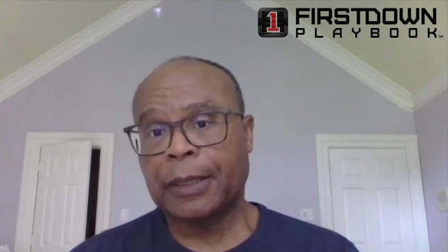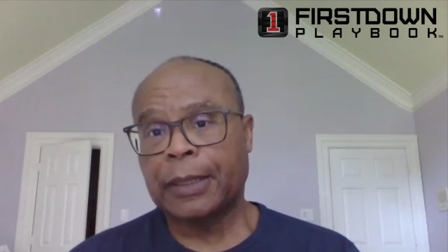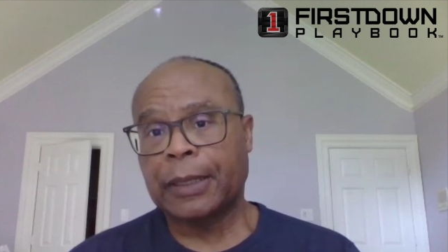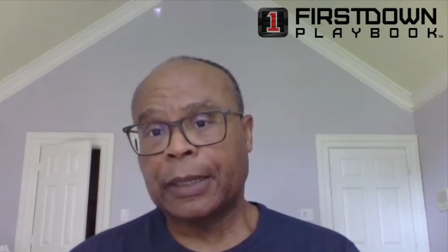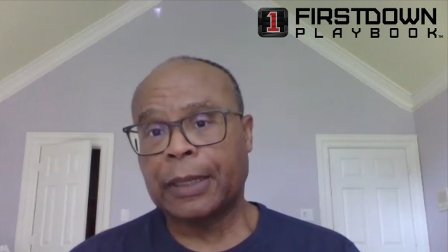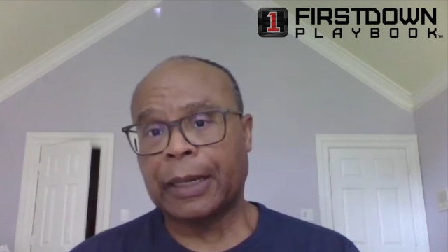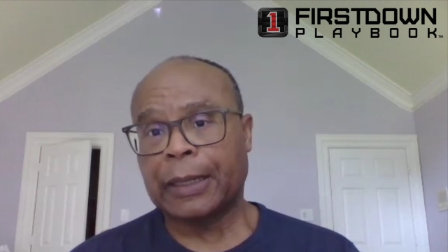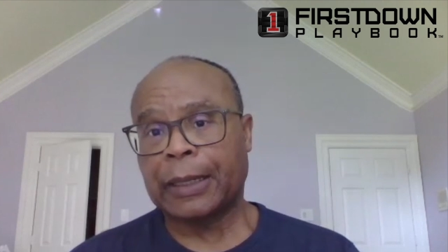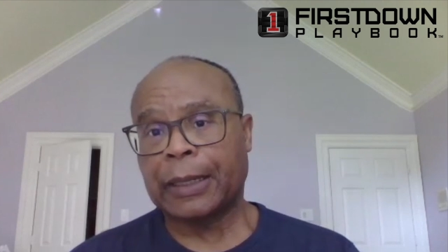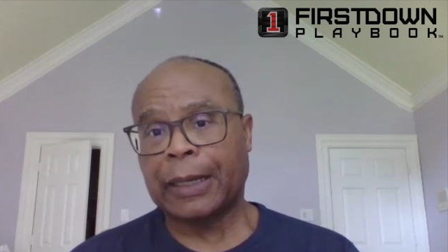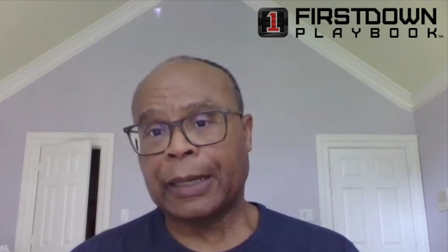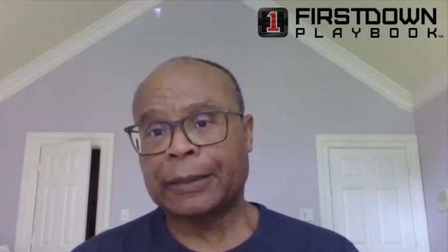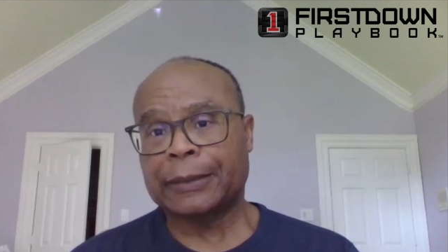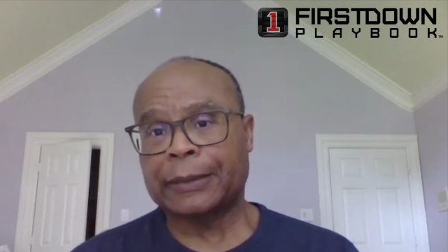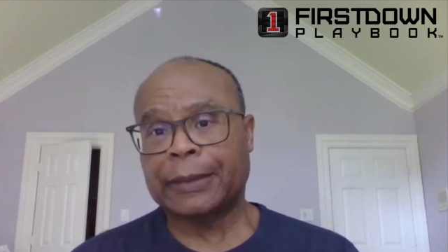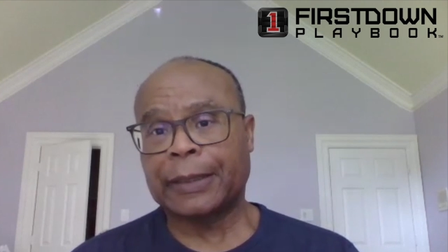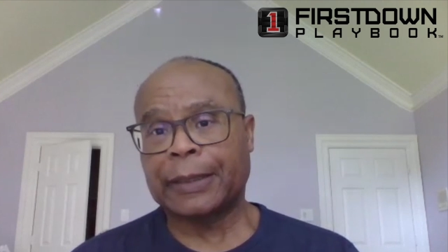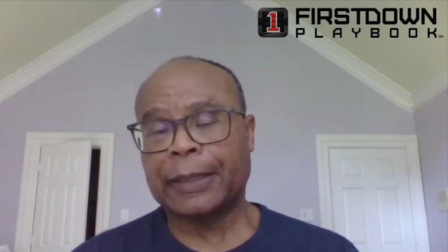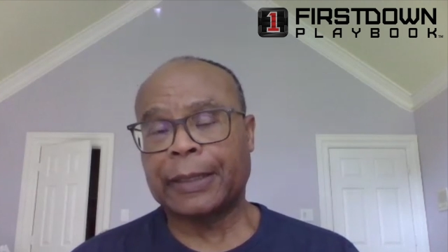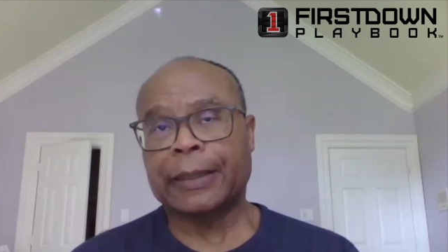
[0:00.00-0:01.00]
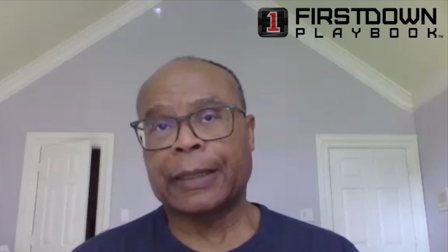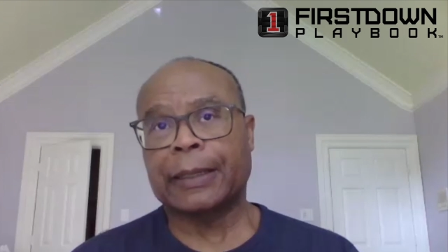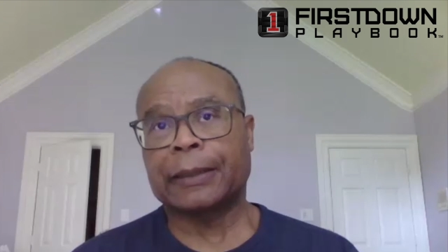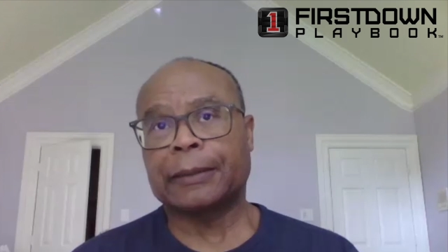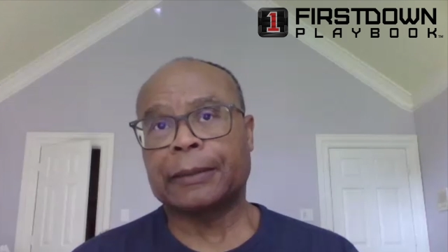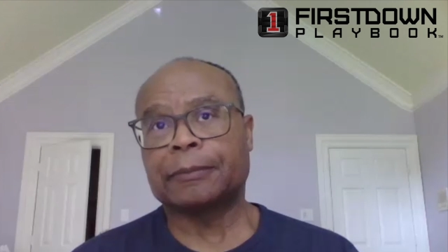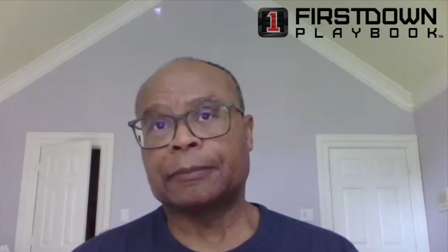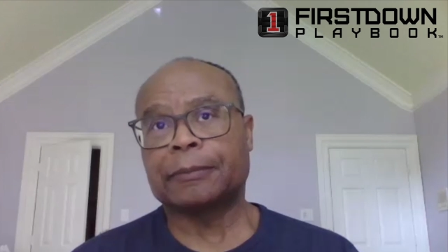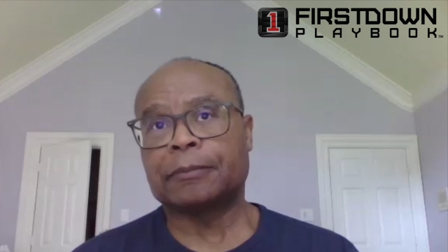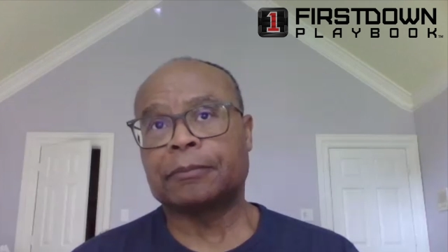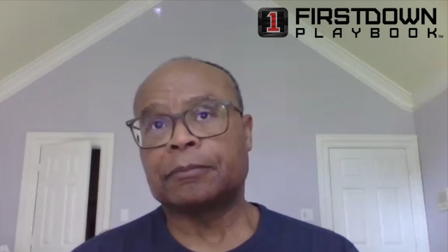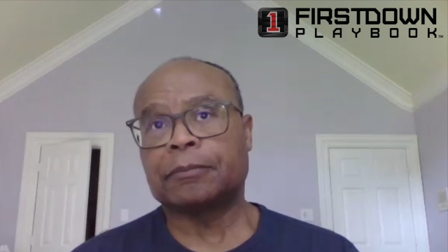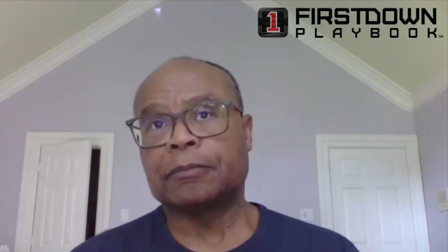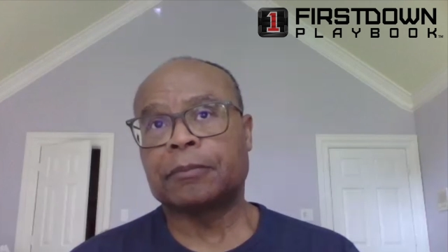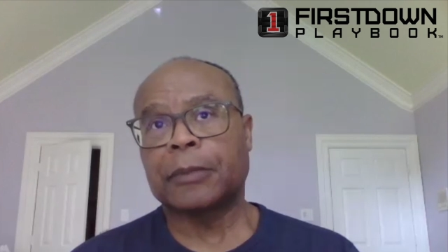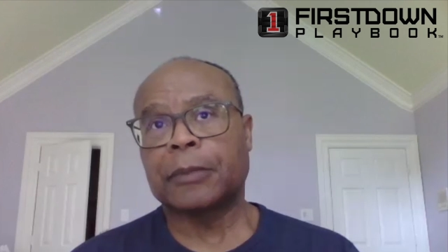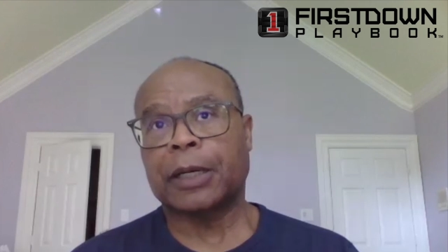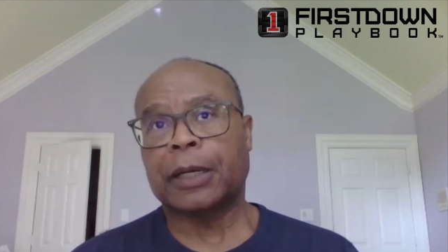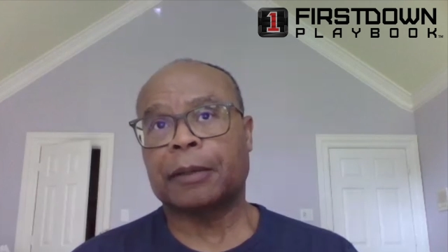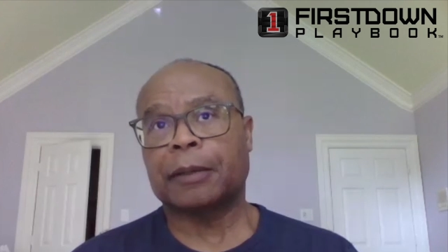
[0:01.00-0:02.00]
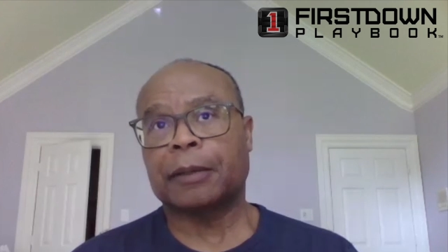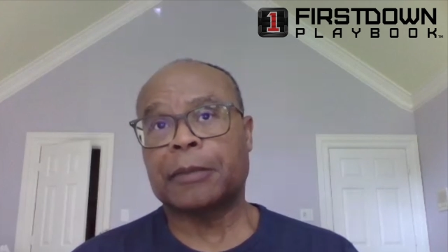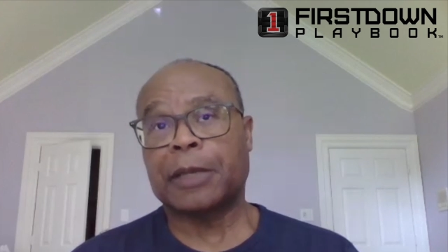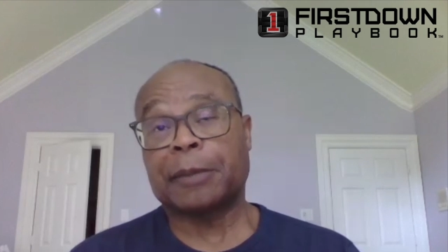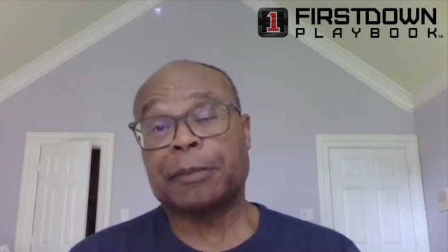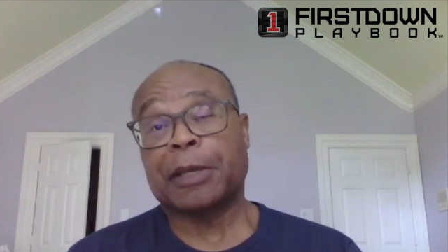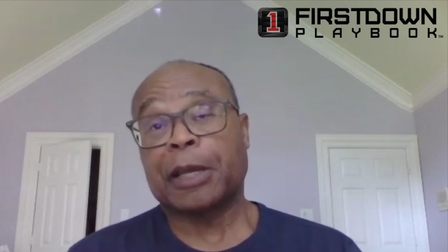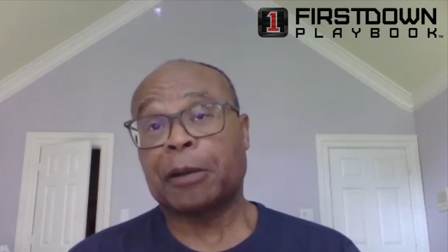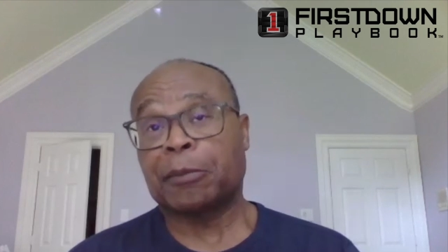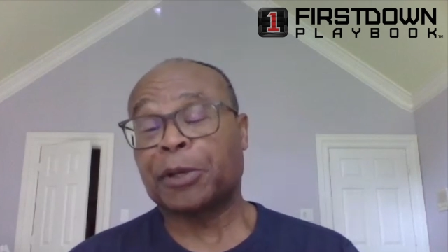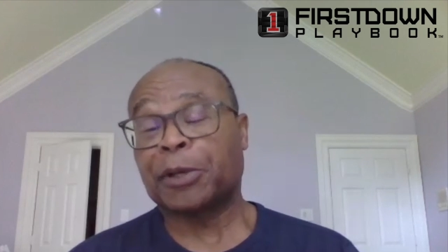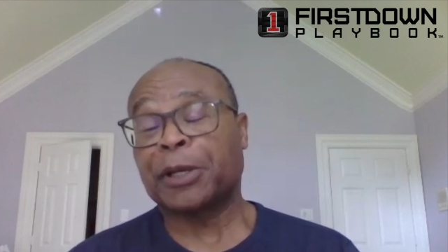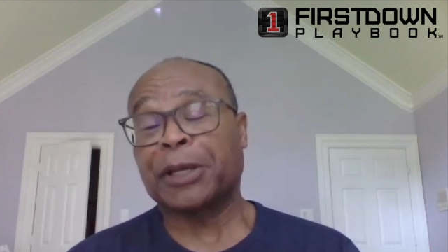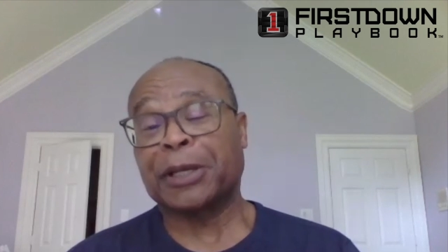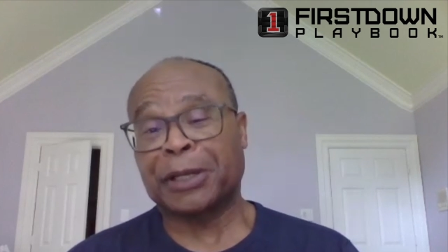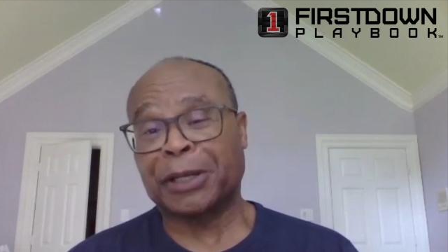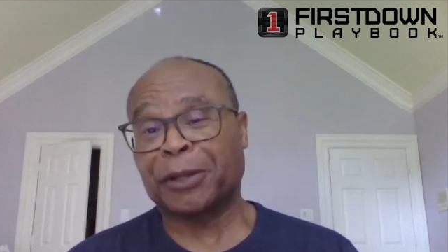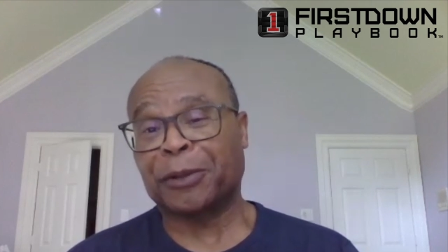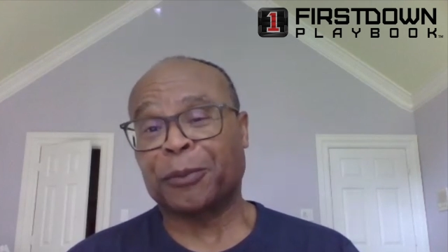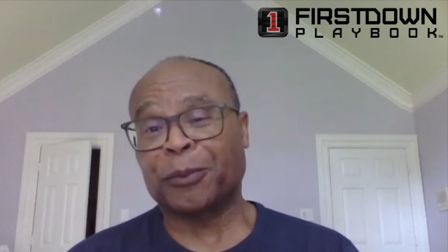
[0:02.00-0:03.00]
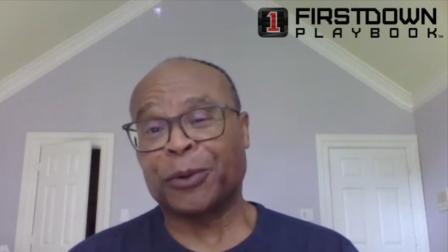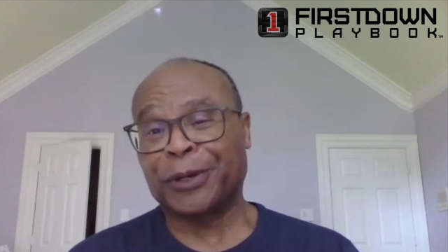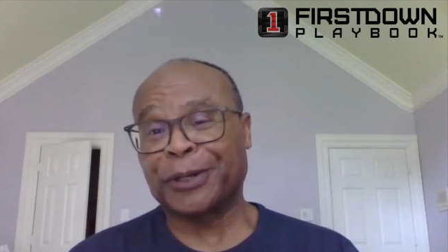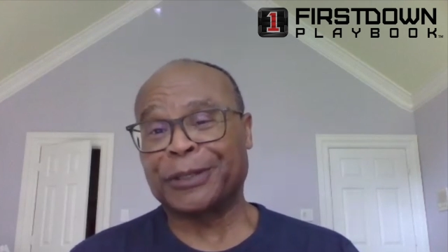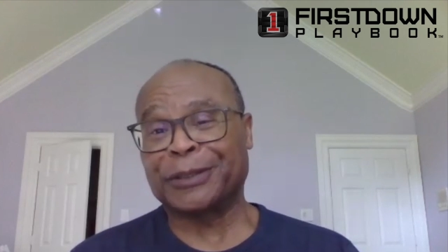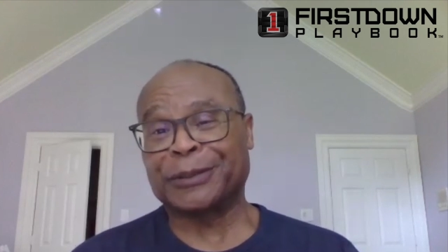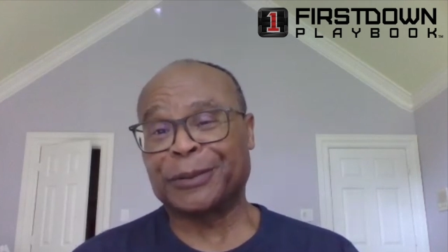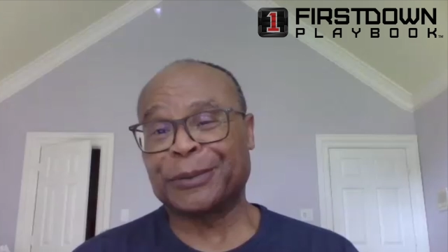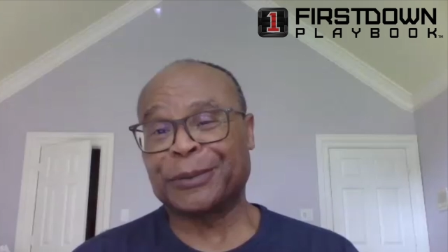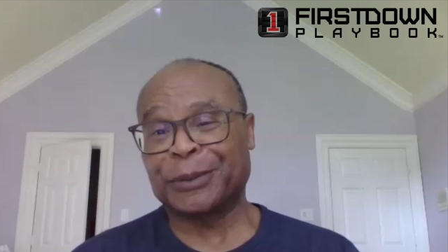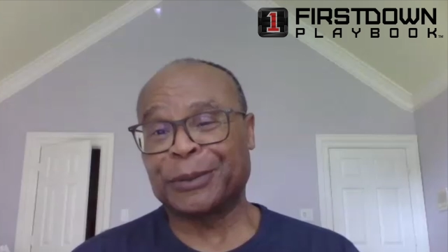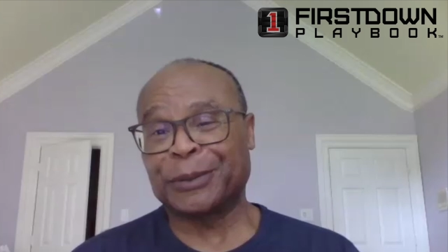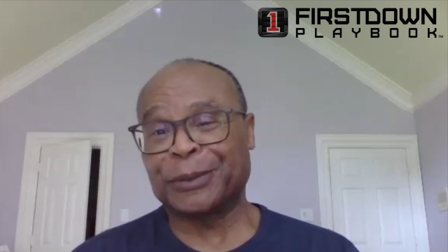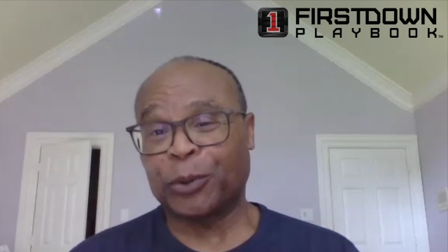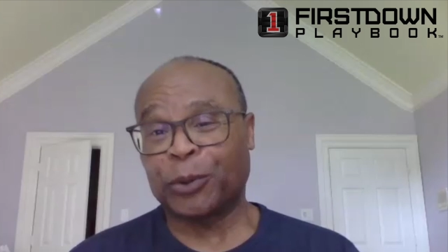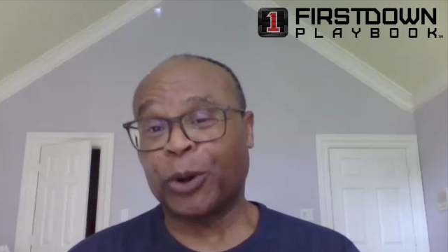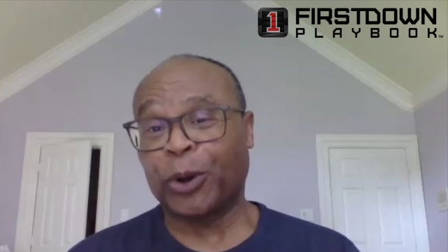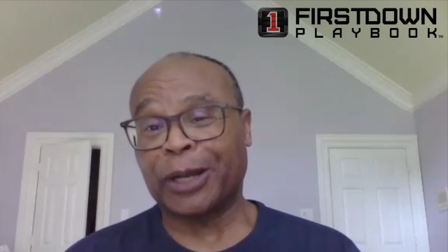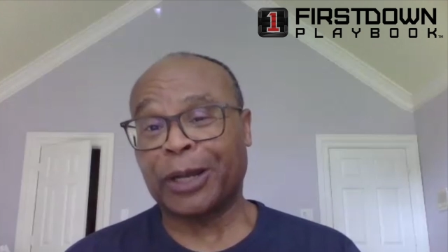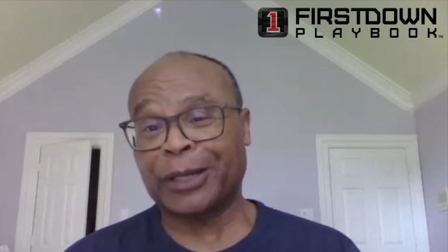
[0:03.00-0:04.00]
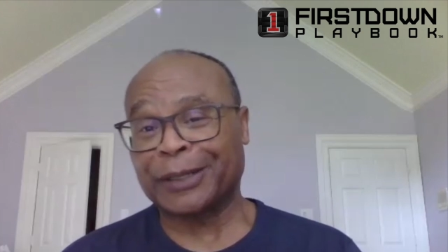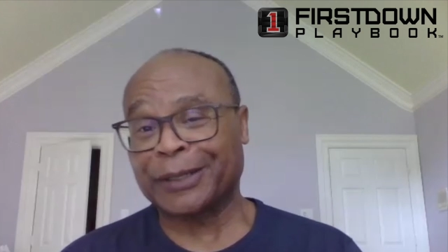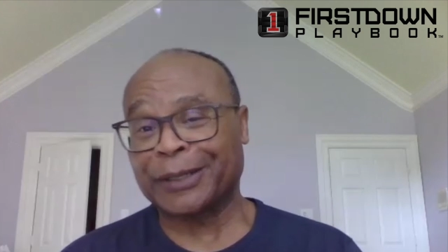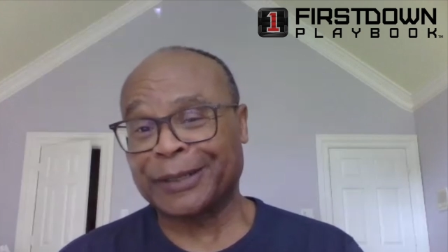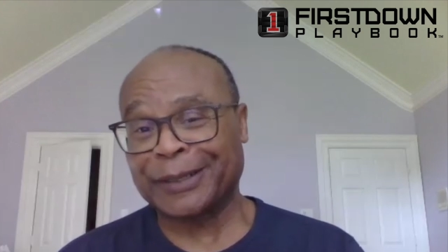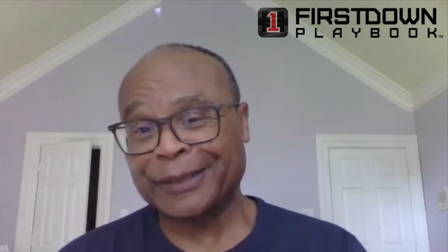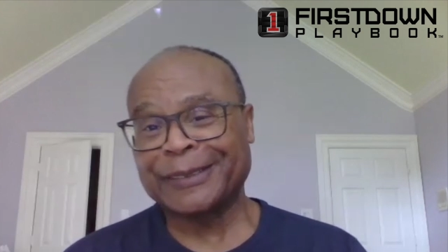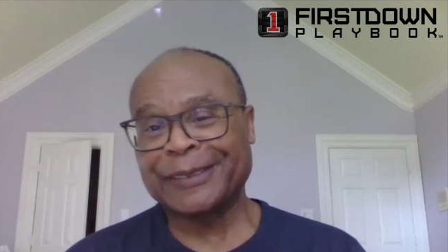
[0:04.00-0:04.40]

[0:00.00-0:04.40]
I, I think um, uh, maybe I'll bring another word into it, quality.